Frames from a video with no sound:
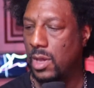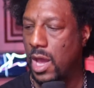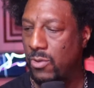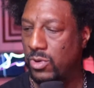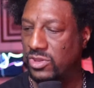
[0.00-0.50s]

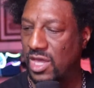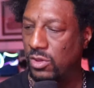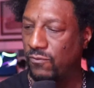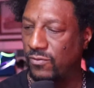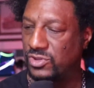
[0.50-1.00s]
Irie, thank
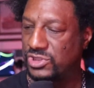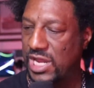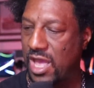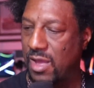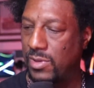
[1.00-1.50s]
you for
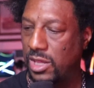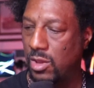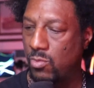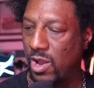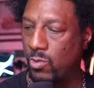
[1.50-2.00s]
chiming in
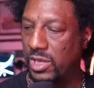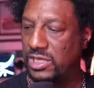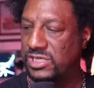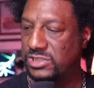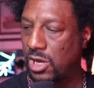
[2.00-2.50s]
right quick. He
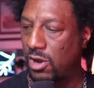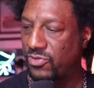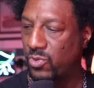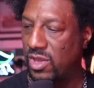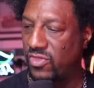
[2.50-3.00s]
says all
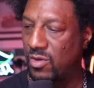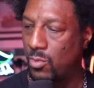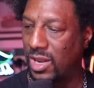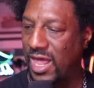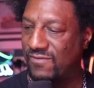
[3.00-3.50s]
three of them
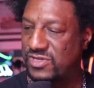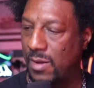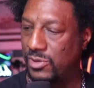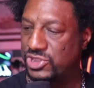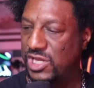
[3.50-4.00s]
were
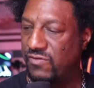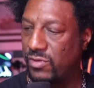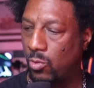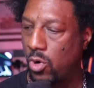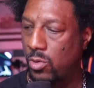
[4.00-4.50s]
Lifetime Achievement
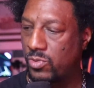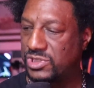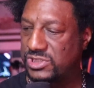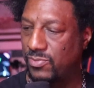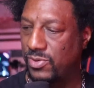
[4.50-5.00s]
Award
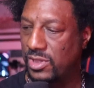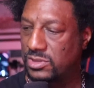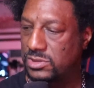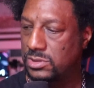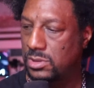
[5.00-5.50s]

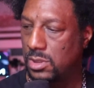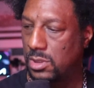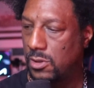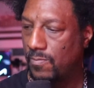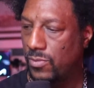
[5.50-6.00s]
recipients,
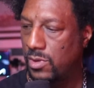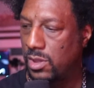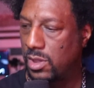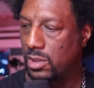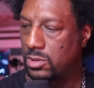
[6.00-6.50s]

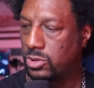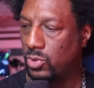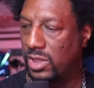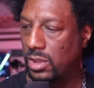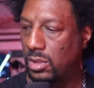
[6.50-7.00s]

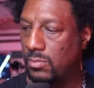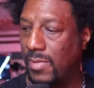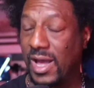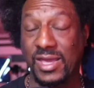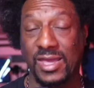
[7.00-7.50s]
including
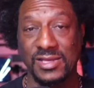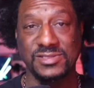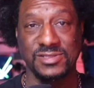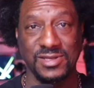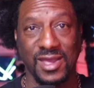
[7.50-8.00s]
my
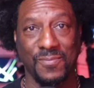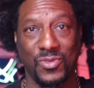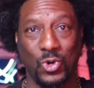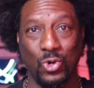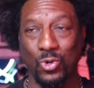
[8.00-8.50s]
guest today,
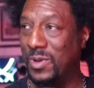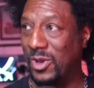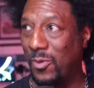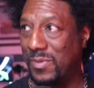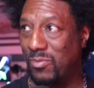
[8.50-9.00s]
who we're
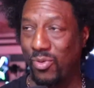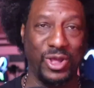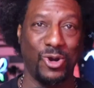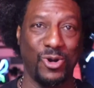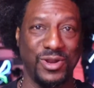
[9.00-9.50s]
going to be
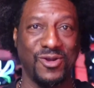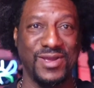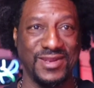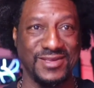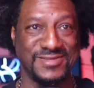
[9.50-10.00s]
bringing on here
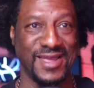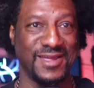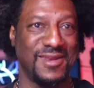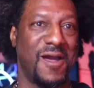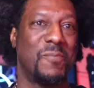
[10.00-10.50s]
any
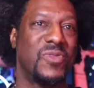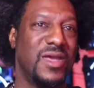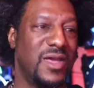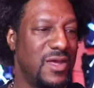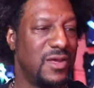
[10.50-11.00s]
second now.
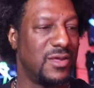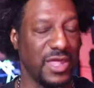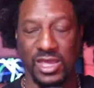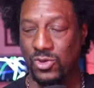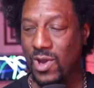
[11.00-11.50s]

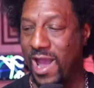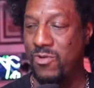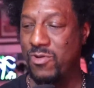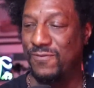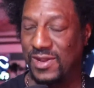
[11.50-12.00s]
Thank you,
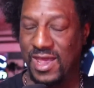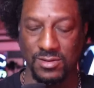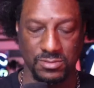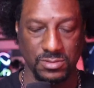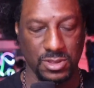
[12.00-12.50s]
Irie, for that
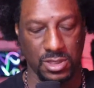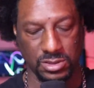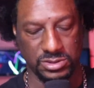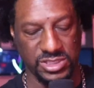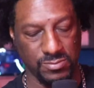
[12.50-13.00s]

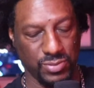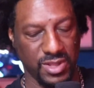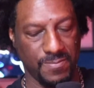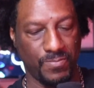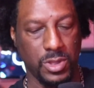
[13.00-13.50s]

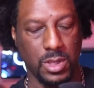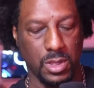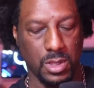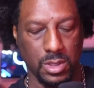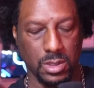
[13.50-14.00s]
tidbit.
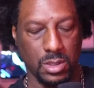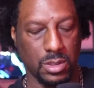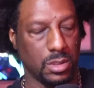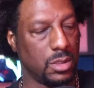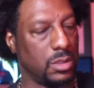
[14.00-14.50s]

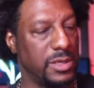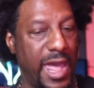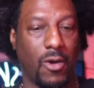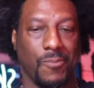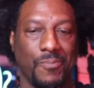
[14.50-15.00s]

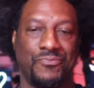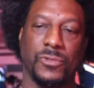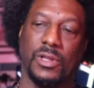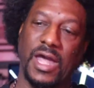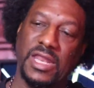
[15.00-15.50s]
Now,
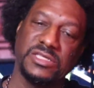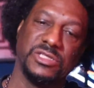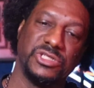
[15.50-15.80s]
ladies and